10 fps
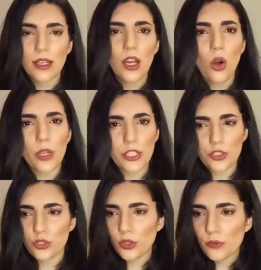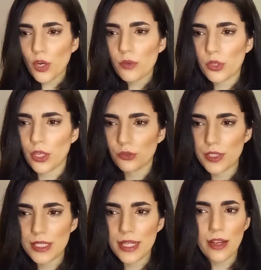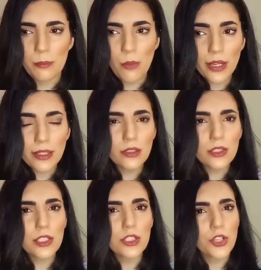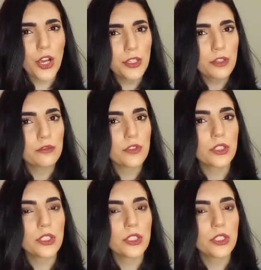Okay, so far we could understand that Michael is kind of feeling